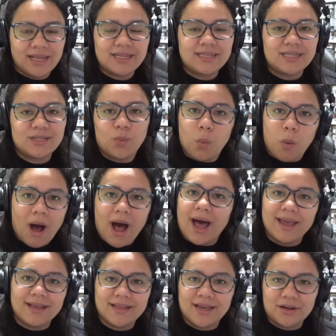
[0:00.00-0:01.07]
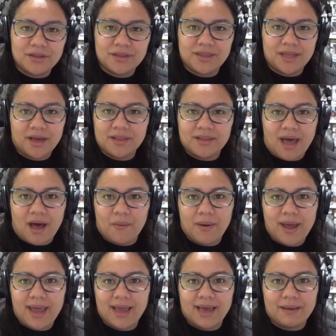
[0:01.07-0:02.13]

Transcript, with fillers: is why they're th- that way.